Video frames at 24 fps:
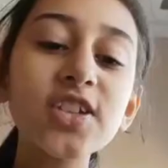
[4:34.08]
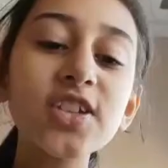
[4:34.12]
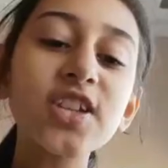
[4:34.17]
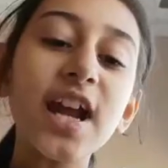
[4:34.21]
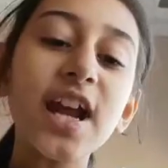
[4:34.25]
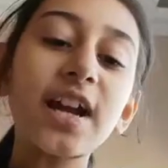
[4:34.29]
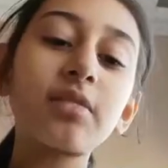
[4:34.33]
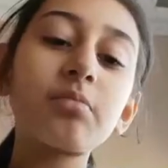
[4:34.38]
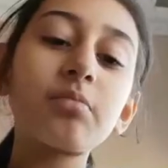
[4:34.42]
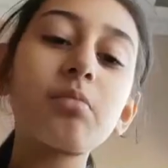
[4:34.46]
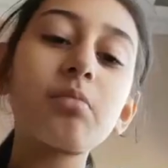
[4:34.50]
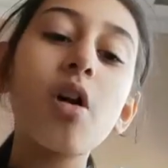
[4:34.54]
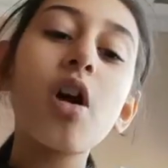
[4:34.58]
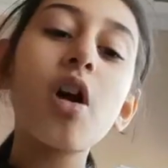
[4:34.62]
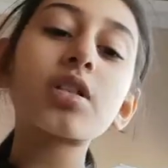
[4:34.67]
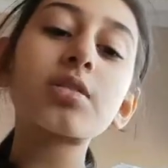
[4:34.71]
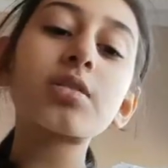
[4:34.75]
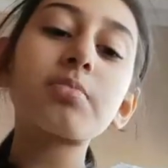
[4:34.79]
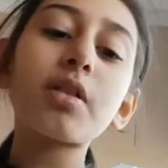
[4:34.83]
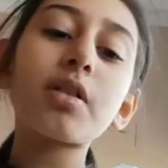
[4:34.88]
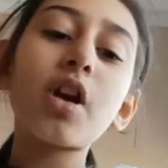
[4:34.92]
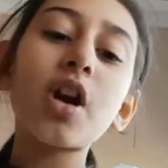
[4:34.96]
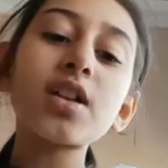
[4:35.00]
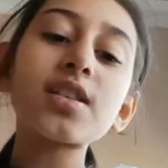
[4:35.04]
the chat
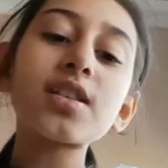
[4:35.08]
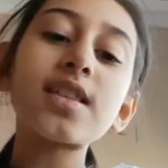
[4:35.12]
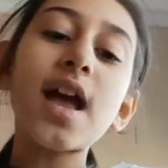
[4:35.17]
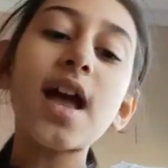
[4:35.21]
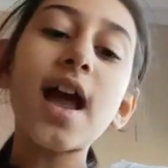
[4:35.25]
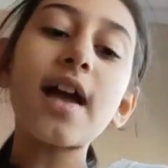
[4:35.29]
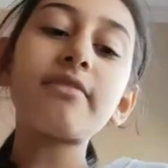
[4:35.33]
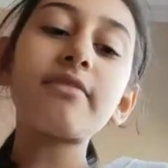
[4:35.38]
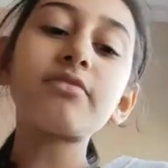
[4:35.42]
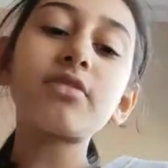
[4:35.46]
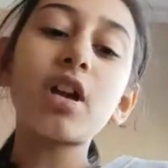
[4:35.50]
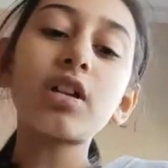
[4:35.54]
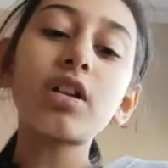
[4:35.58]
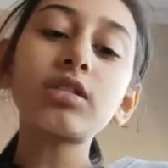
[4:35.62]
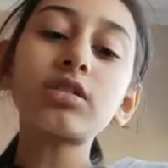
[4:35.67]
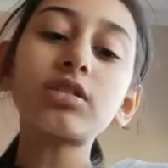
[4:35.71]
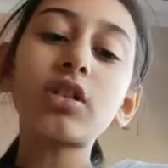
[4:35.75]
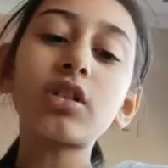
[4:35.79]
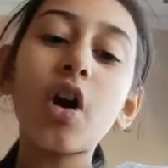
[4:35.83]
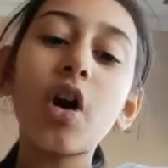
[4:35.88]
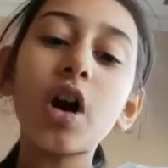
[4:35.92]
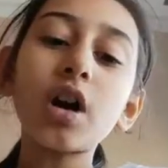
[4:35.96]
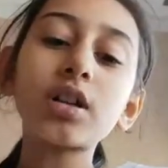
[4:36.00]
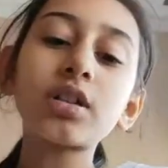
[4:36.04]
box because I have
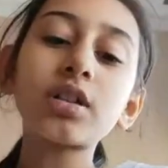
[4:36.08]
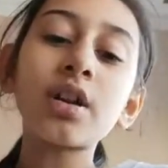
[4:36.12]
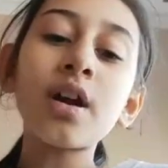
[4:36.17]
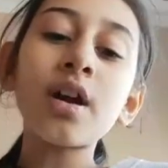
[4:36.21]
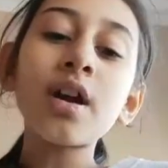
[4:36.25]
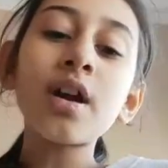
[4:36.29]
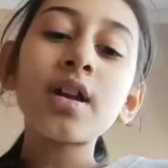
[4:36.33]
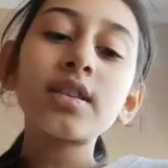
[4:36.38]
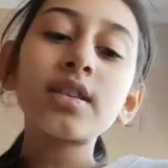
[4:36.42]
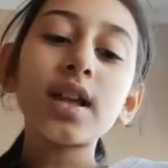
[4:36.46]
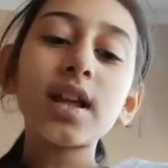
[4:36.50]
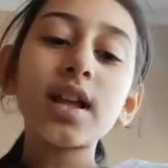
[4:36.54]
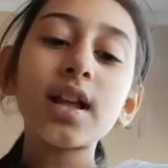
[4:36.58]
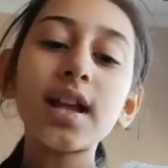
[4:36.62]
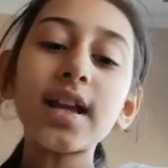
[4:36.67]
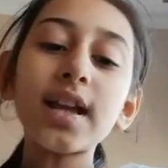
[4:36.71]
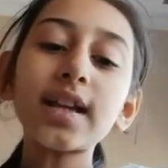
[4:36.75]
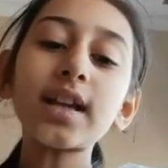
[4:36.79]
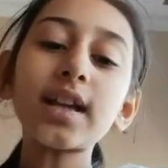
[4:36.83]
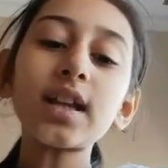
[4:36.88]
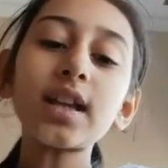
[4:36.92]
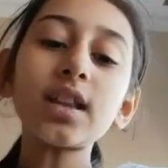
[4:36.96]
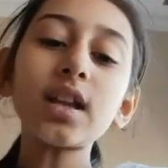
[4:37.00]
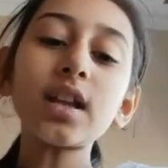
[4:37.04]
not got the
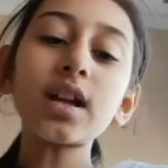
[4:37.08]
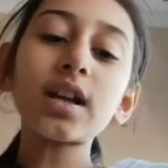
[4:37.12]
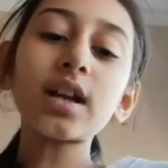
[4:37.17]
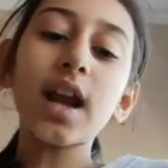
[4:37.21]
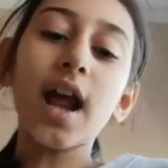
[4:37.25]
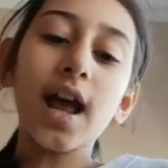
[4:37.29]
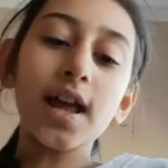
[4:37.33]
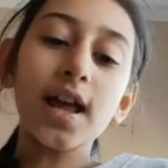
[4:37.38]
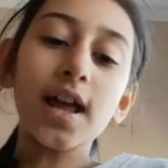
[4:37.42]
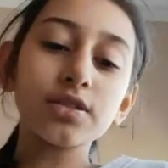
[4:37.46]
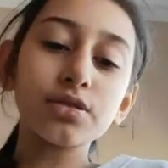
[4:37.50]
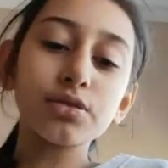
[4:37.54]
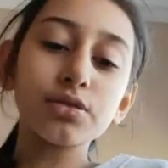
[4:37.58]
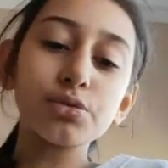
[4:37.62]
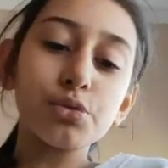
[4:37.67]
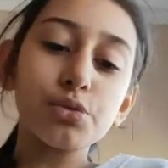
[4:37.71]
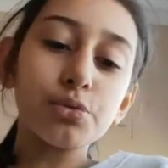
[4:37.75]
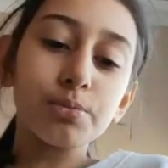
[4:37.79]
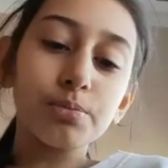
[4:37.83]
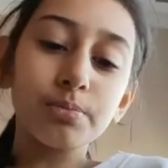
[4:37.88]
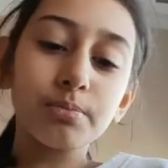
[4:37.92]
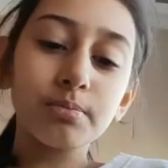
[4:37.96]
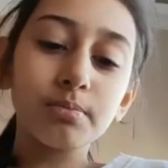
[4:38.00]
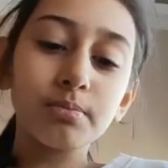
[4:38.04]
link in the
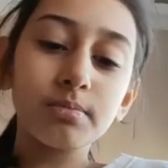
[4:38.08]
classroom.